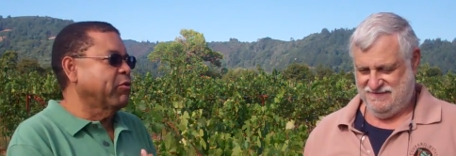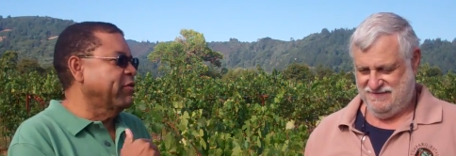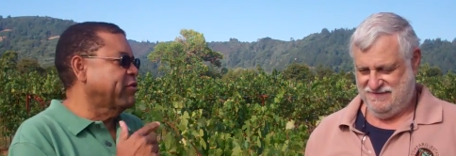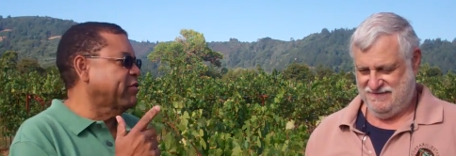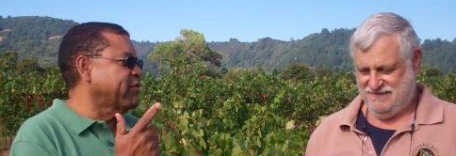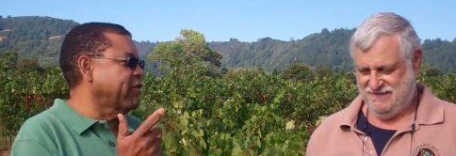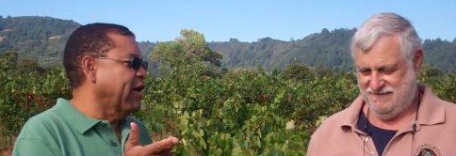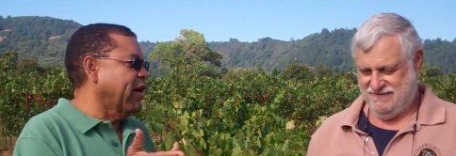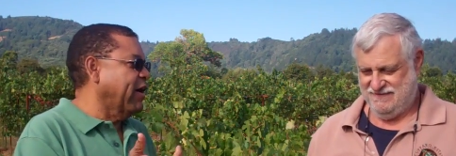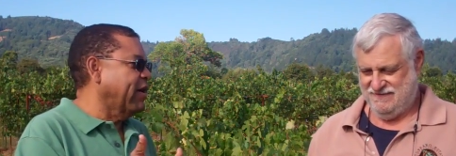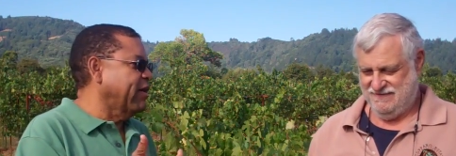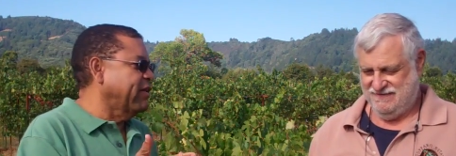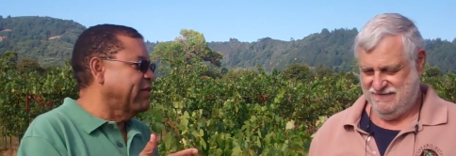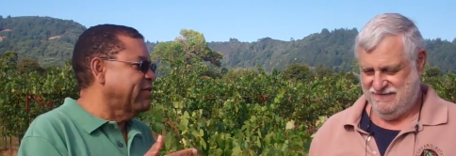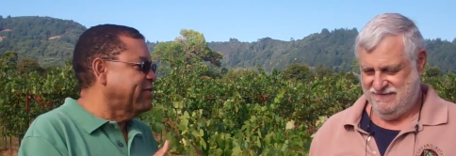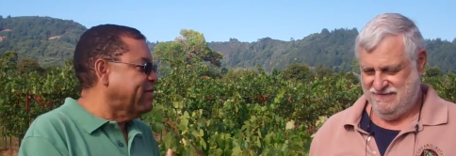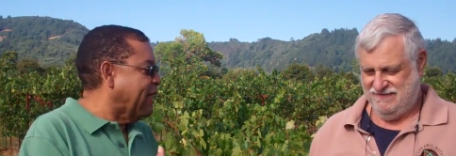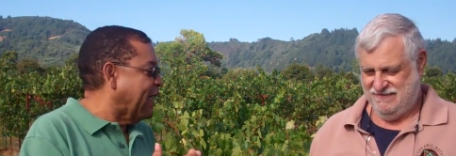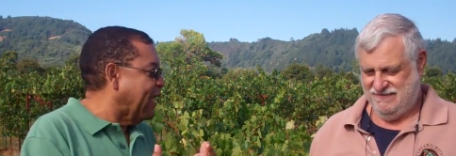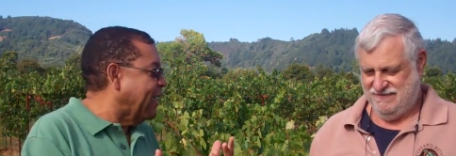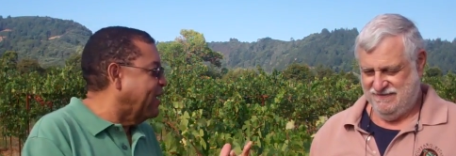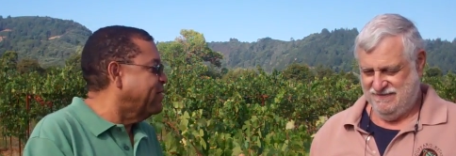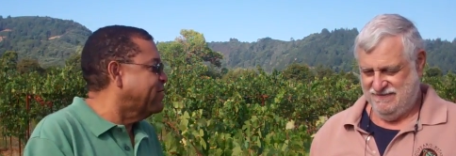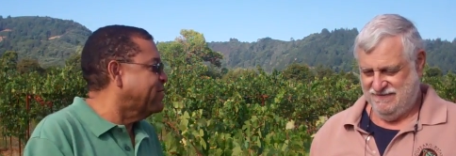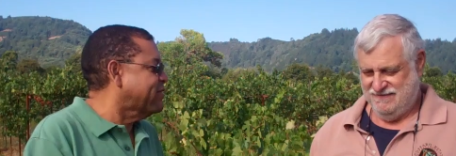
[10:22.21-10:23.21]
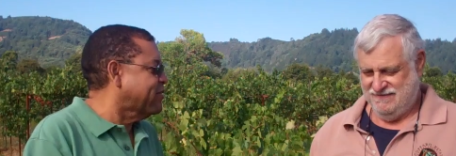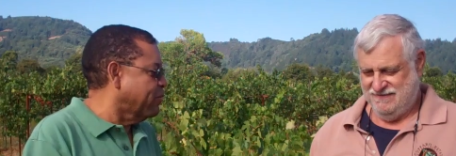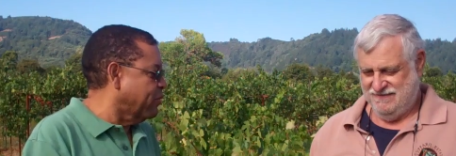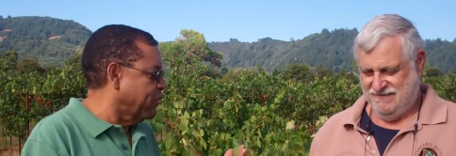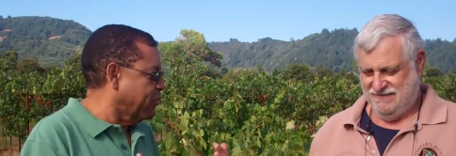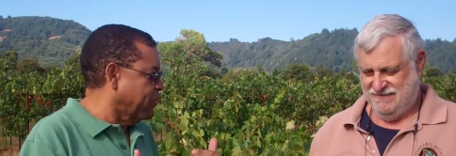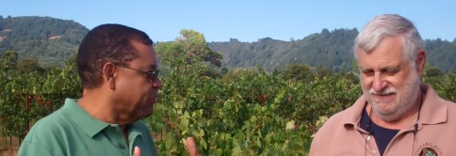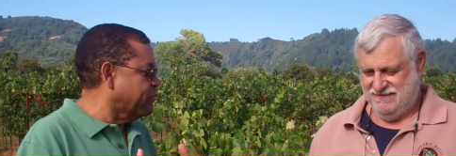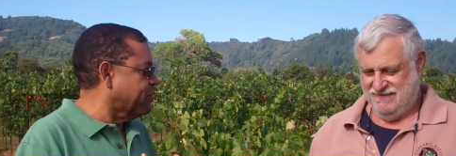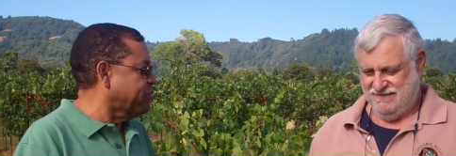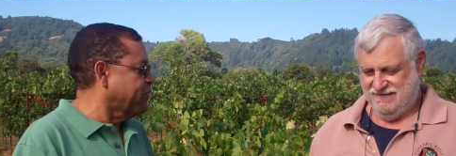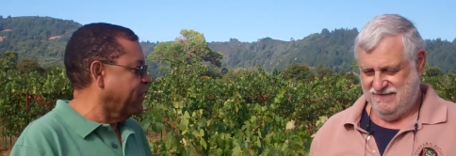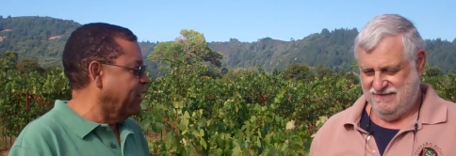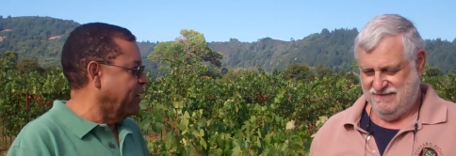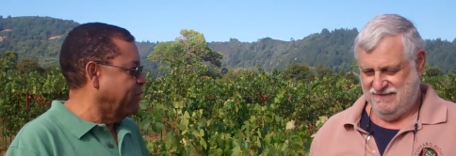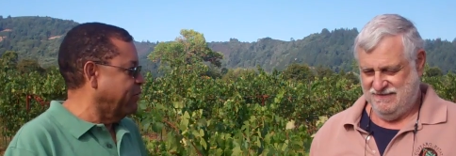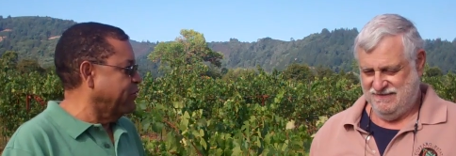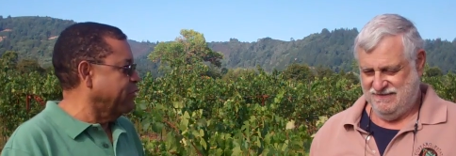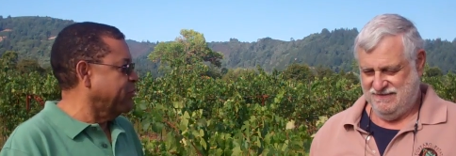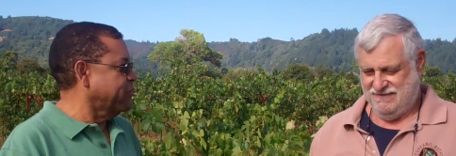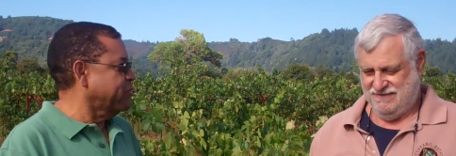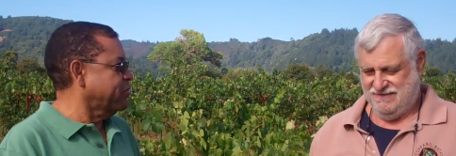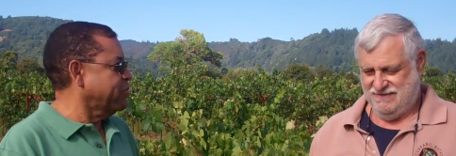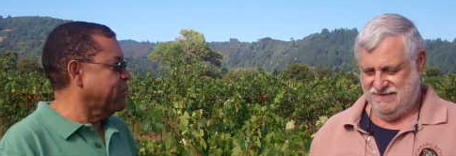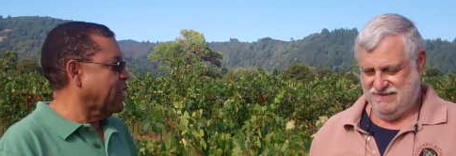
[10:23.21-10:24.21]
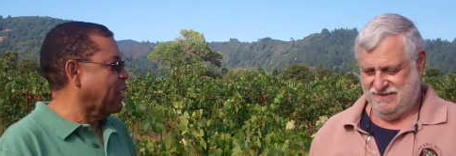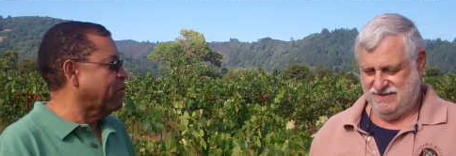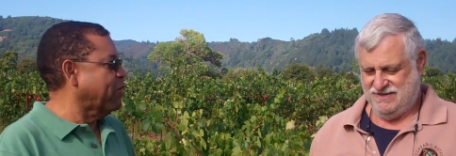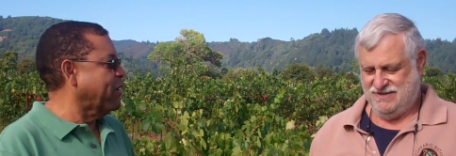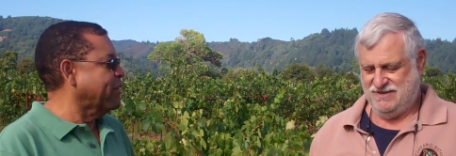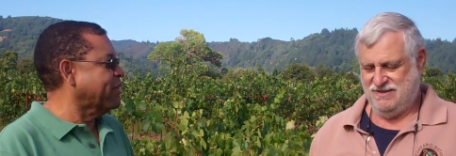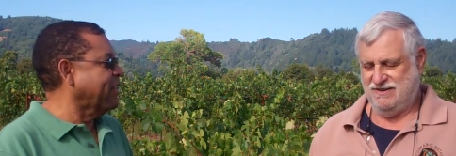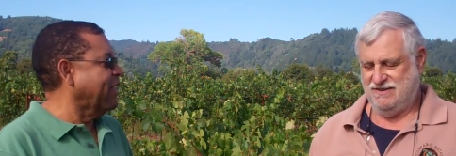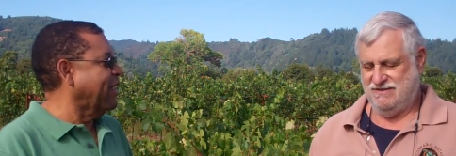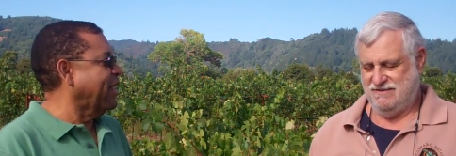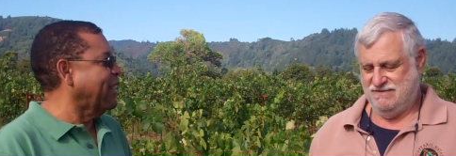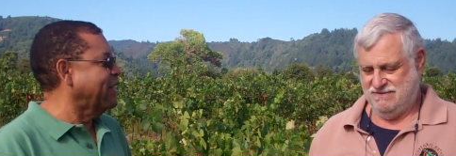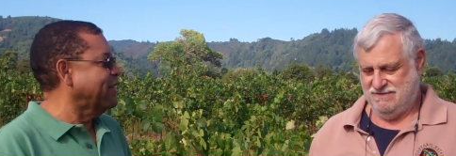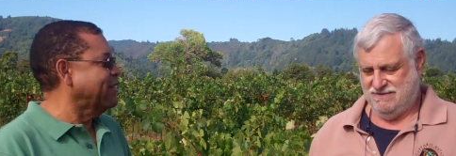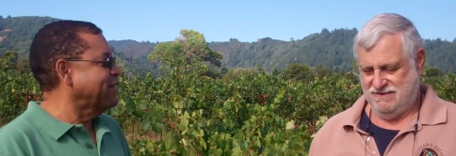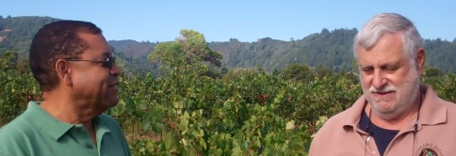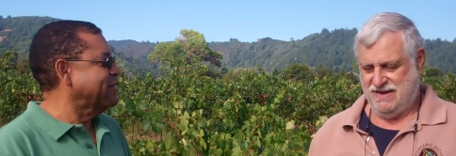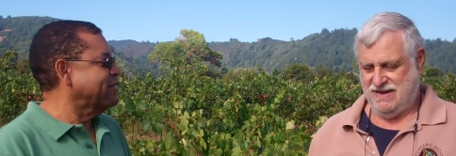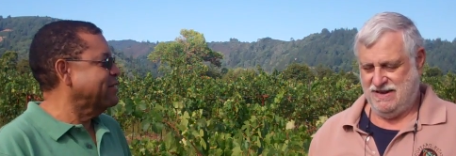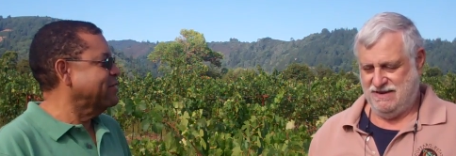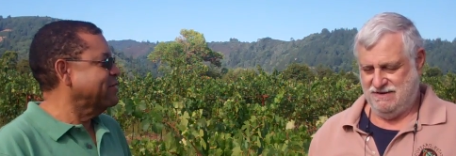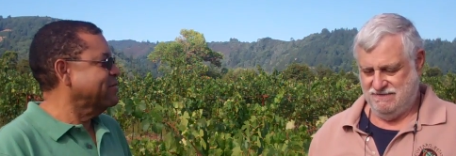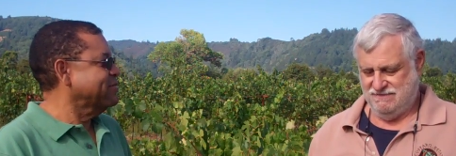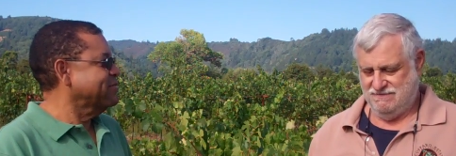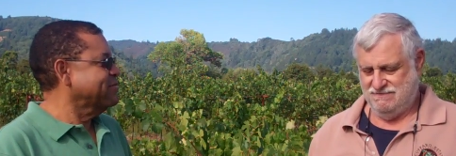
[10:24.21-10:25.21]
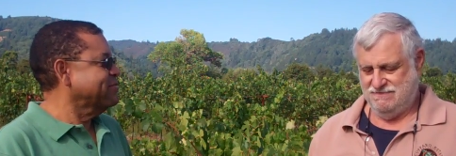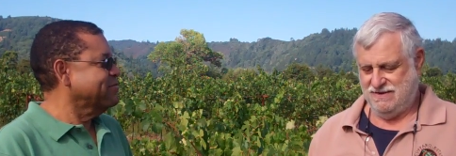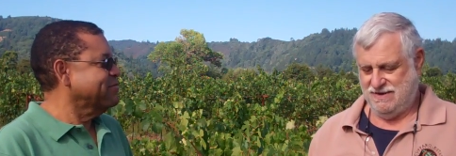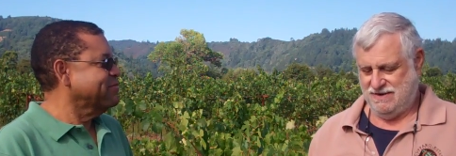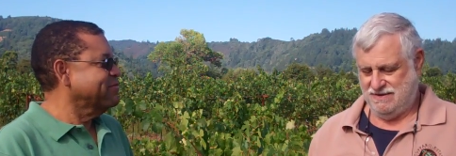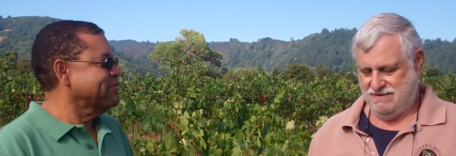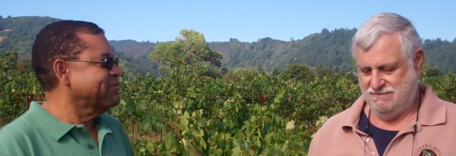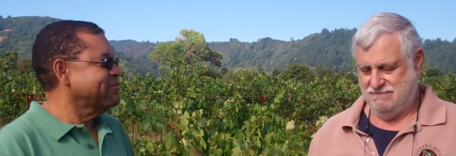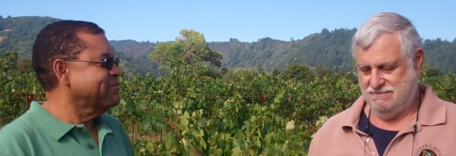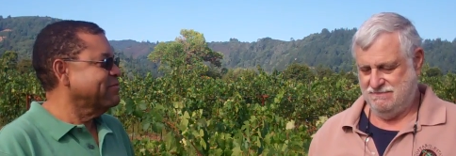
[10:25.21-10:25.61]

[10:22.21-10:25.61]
Speaker 1: inside and taste some of those flavors. How about sure. that? Yeah, yeah.